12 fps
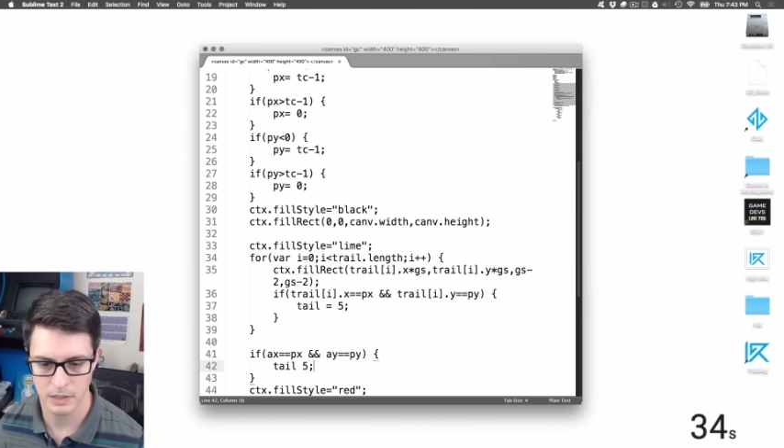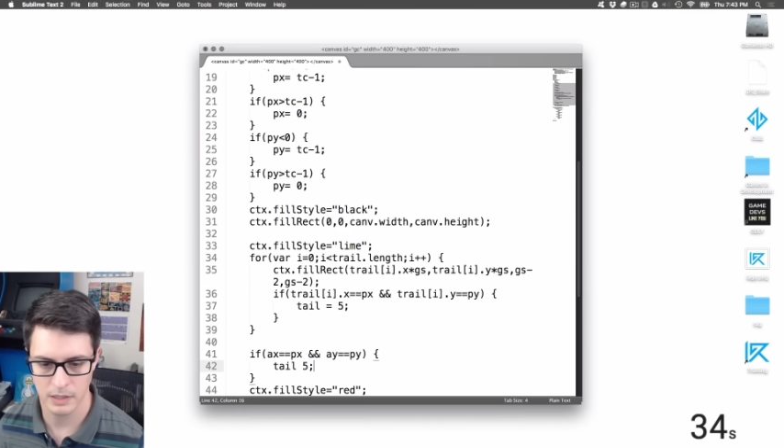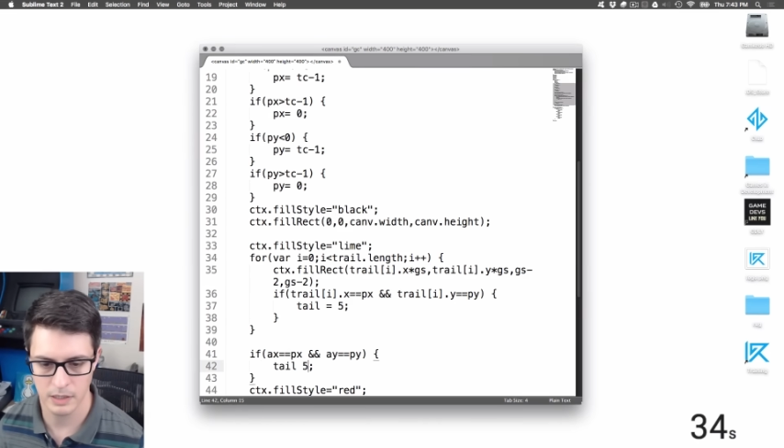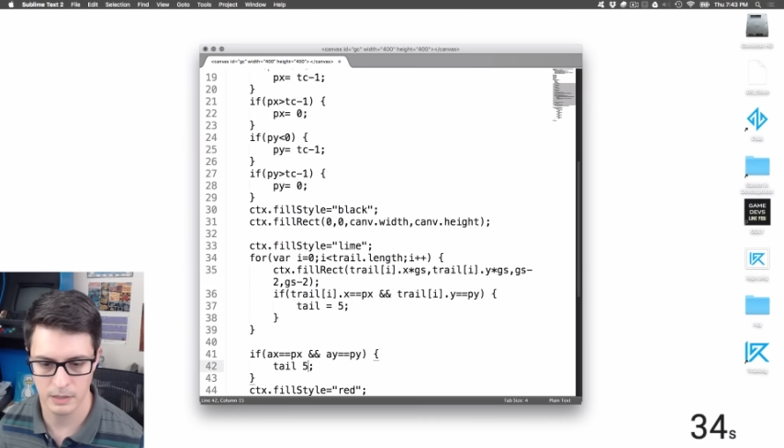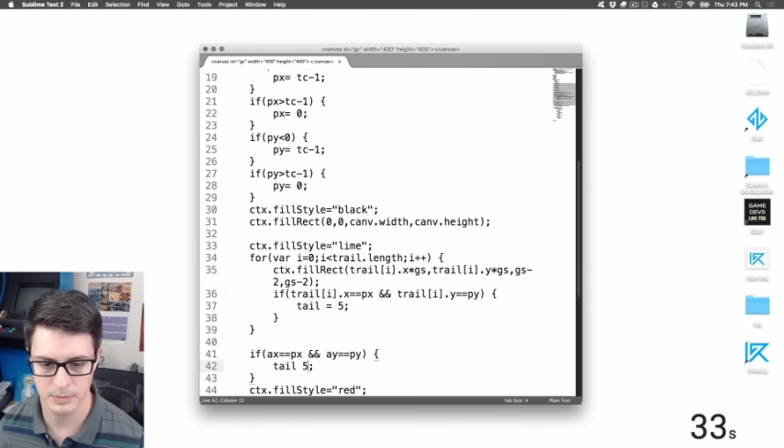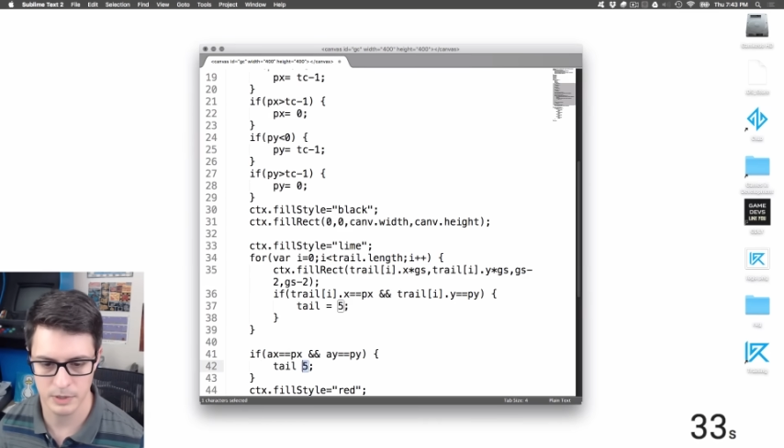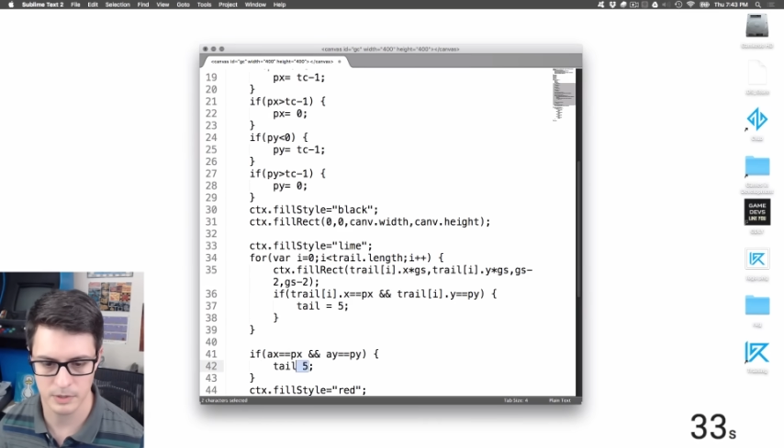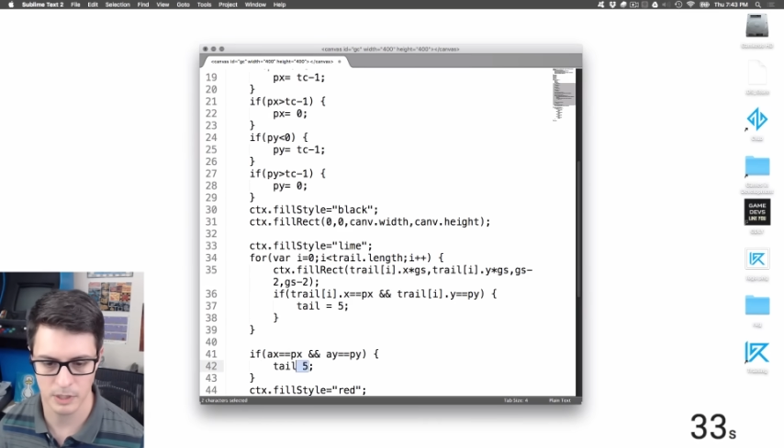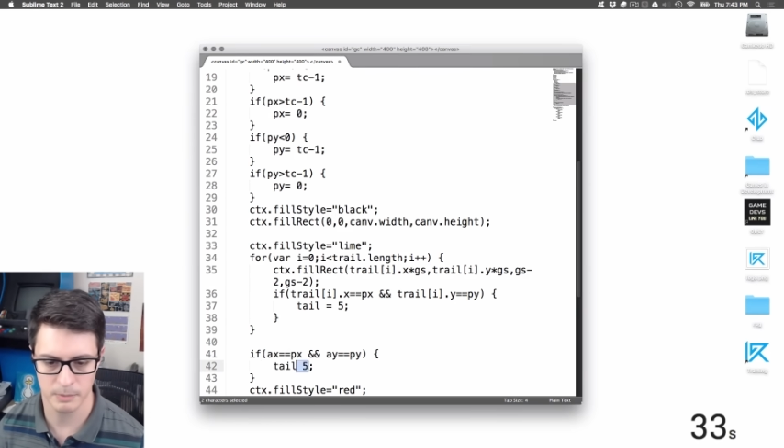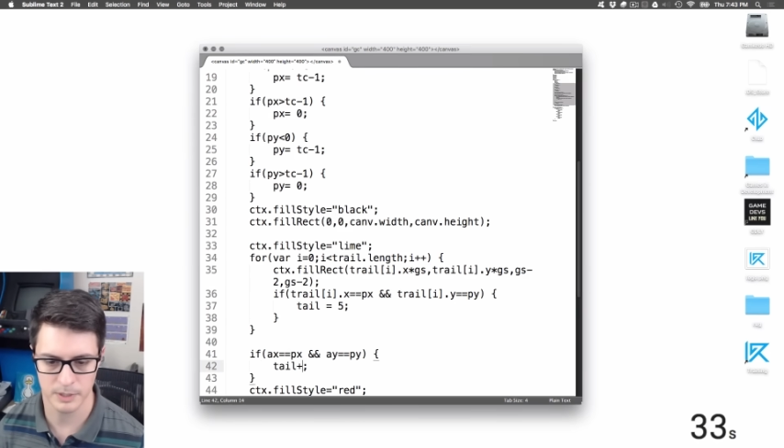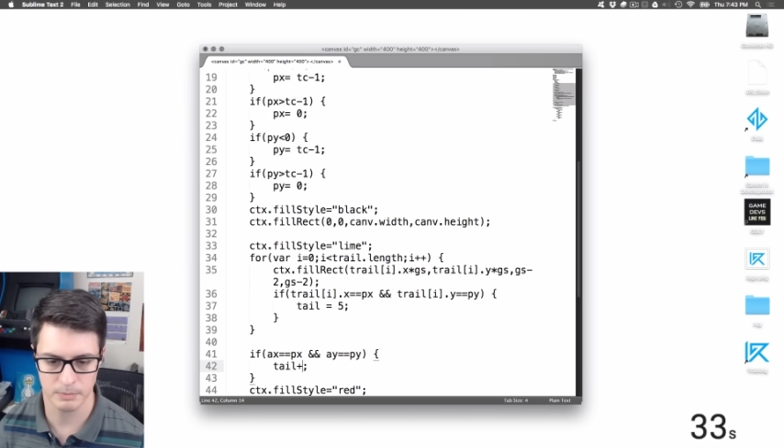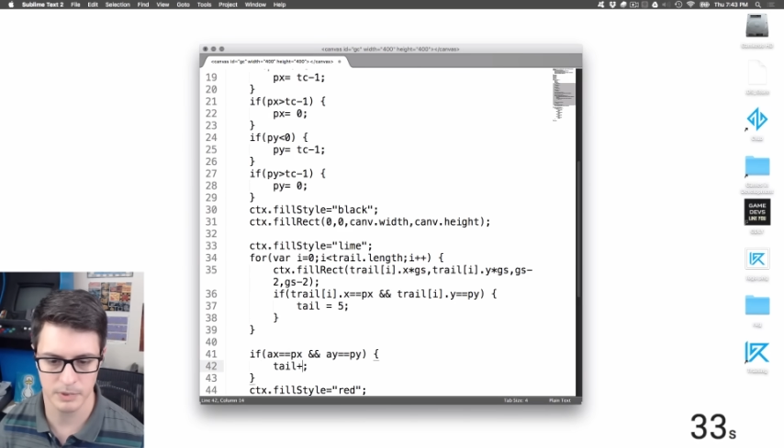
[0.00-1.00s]
Um, so
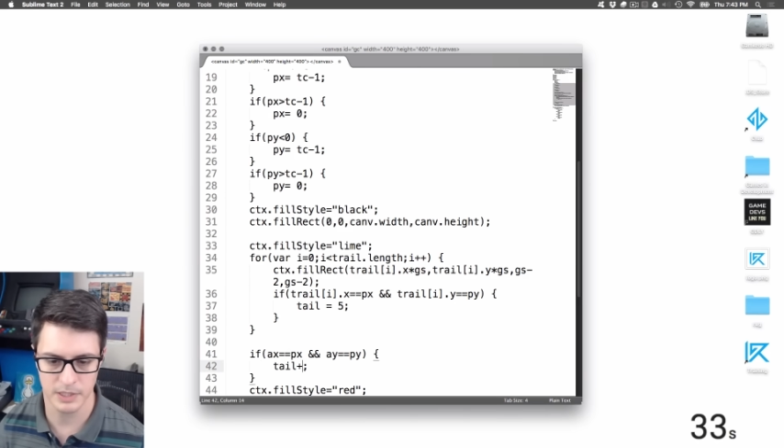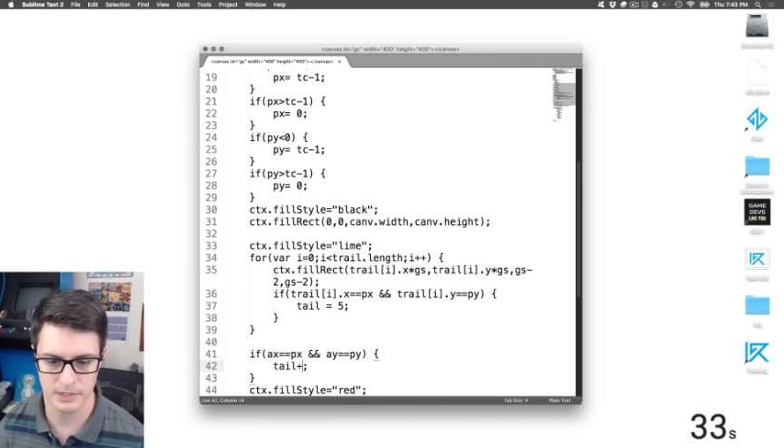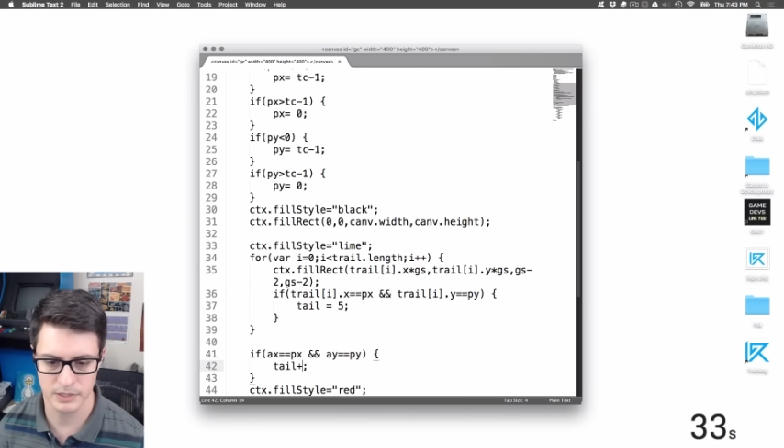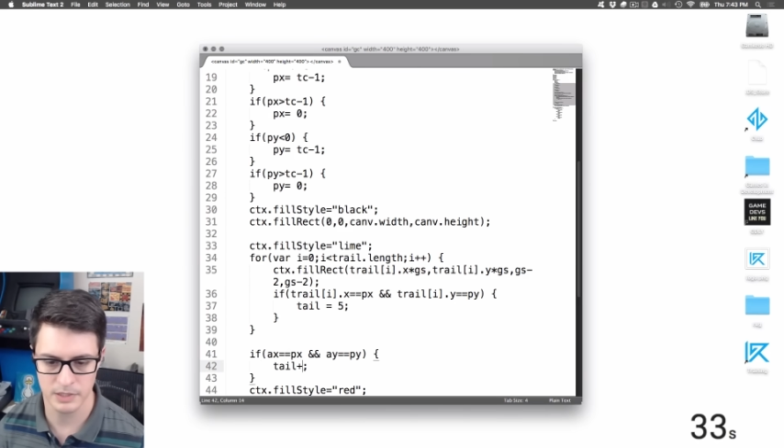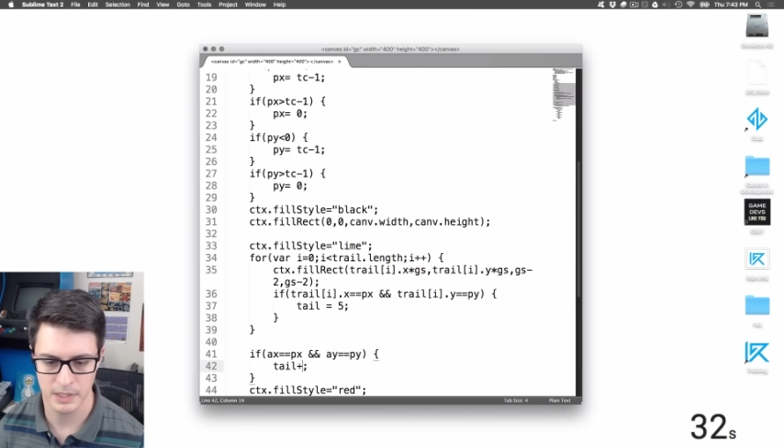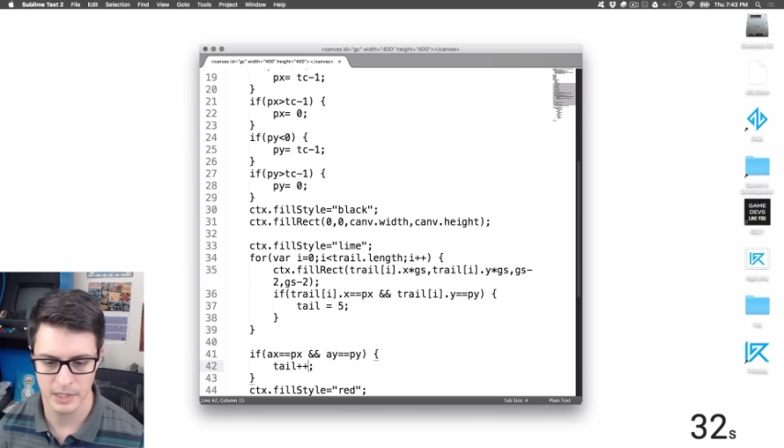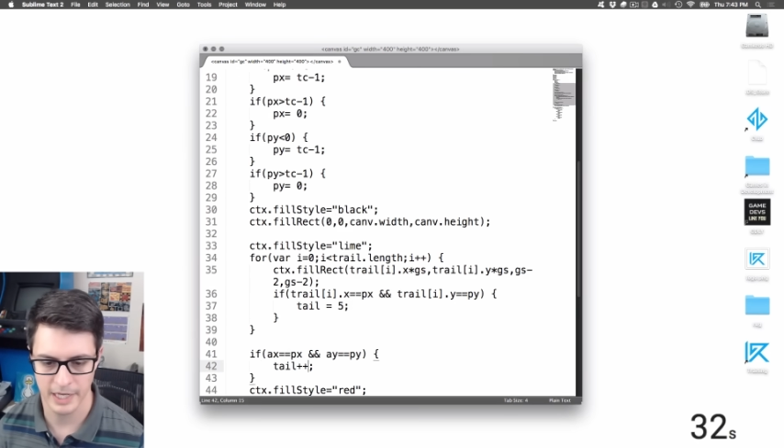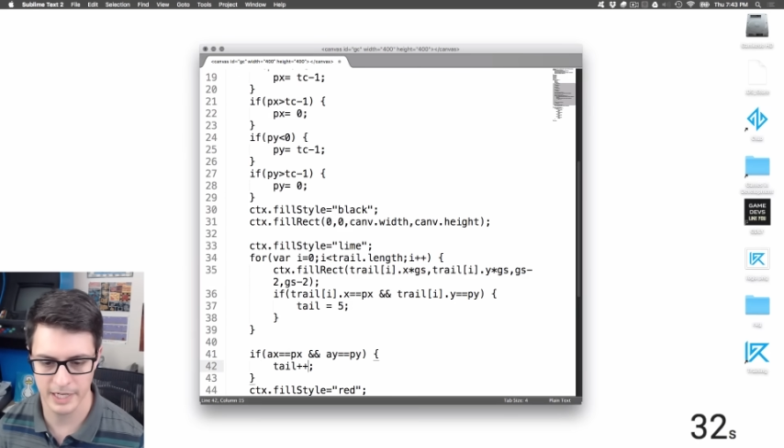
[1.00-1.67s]
tail plus plus.